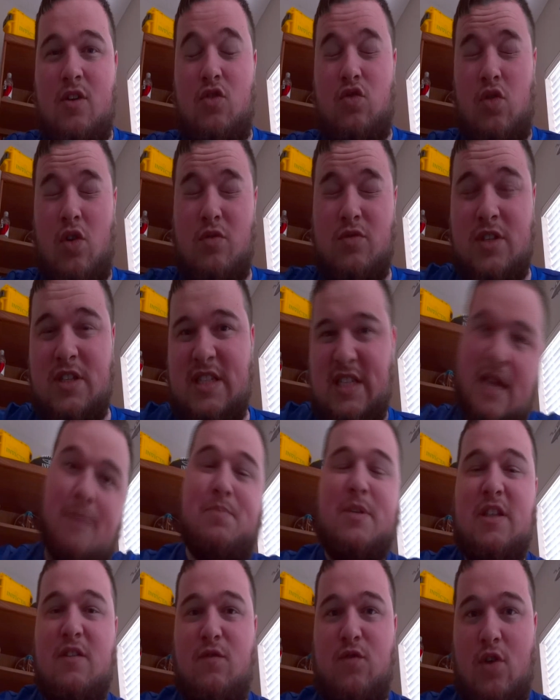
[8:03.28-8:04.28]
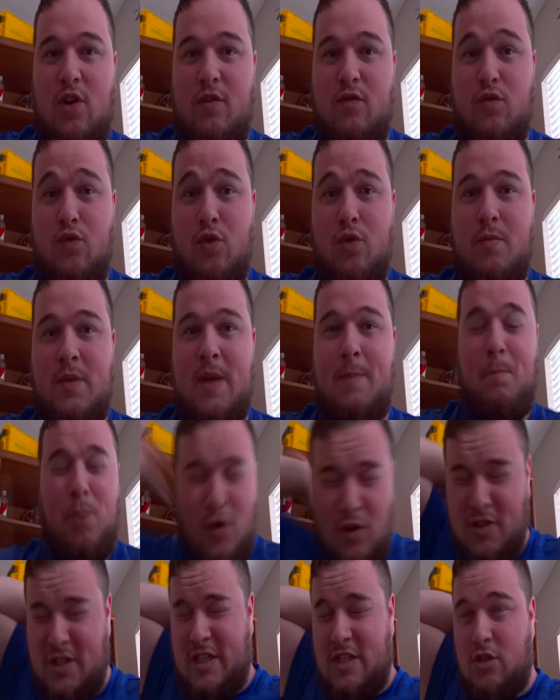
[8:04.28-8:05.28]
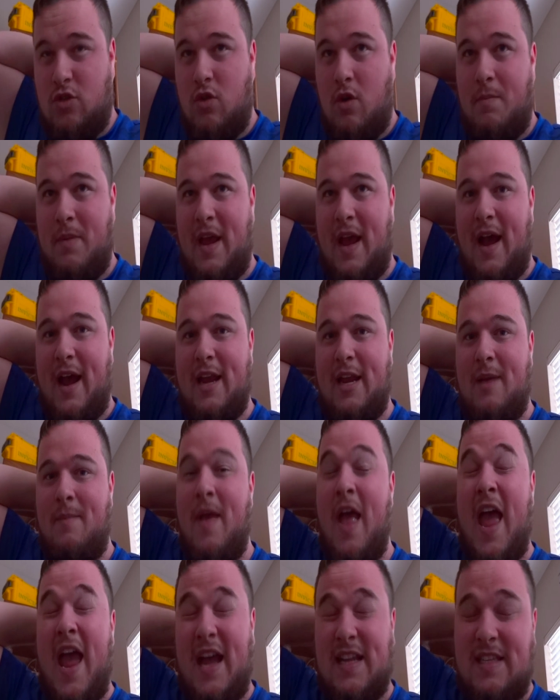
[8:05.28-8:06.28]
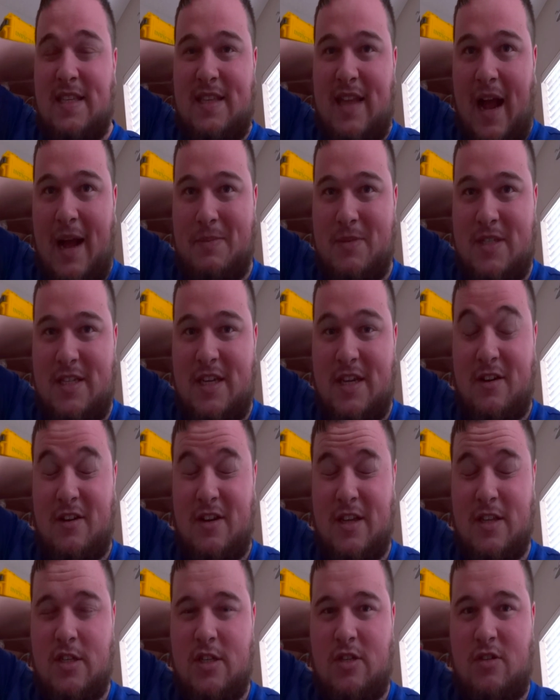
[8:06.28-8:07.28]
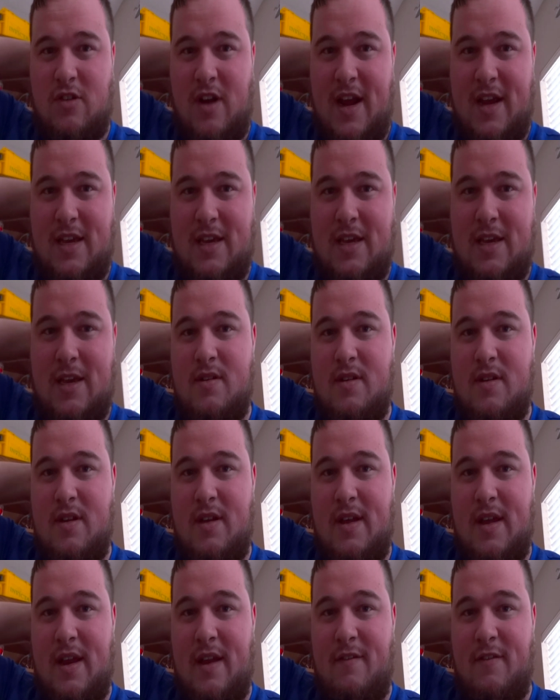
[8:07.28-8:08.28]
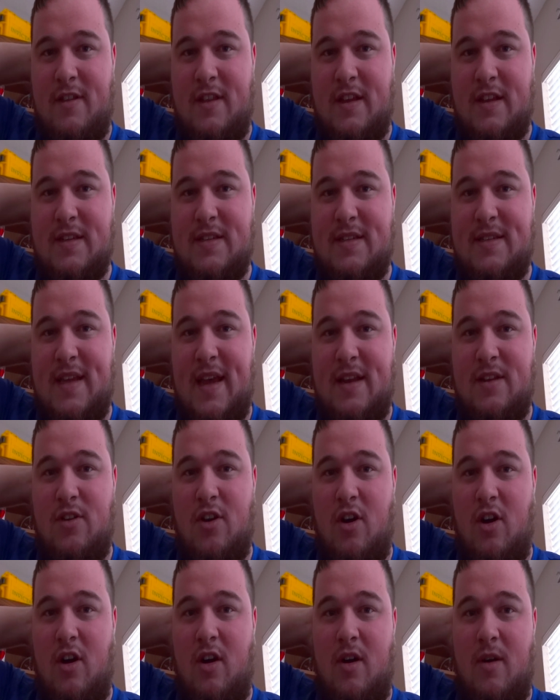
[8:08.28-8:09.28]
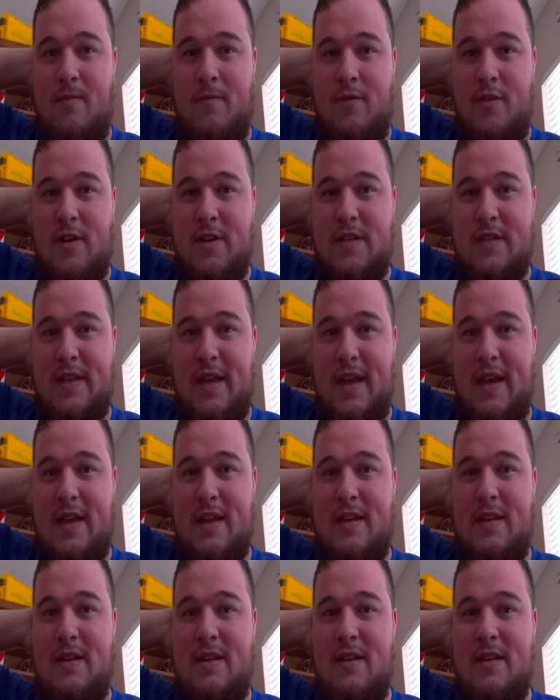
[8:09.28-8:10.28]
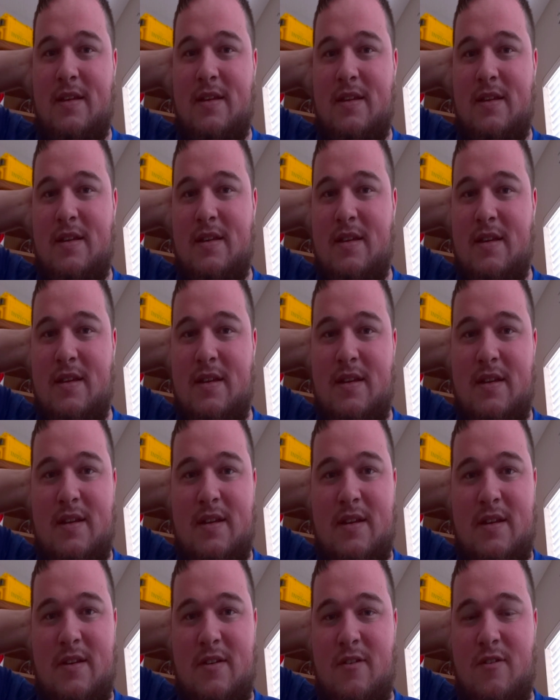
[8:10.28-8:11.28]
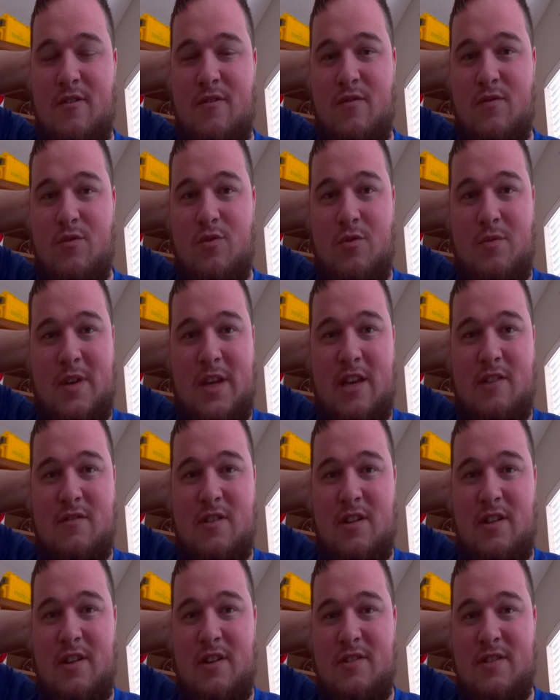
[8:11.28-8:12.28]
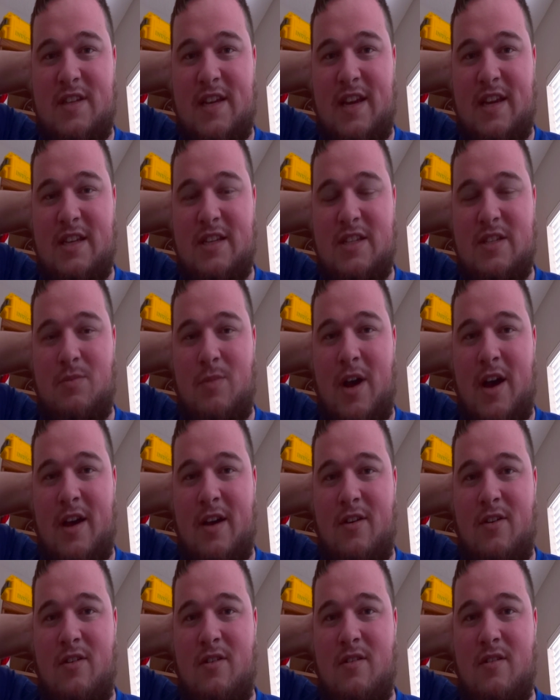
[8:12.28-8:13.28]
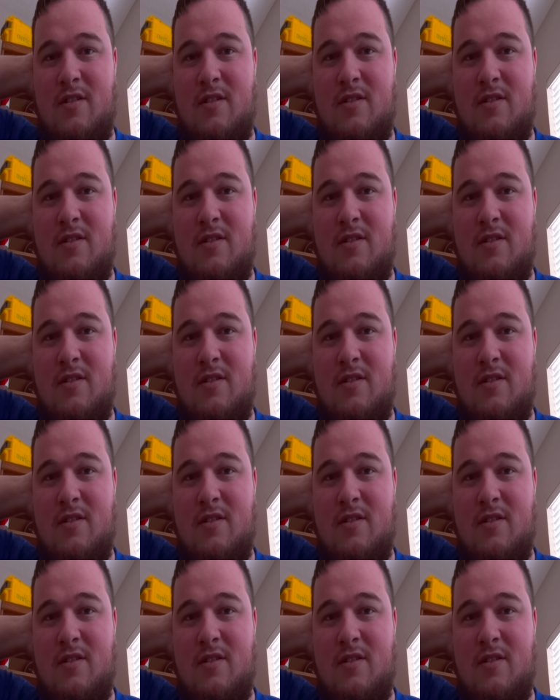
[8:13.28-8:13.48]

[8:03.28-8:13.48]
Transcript: Qrow zips in front of Ruby, pulls his sword behind him, and stops Tyrian's strike. And everything is dead calm for a second. Ruby gives a little tiny smile.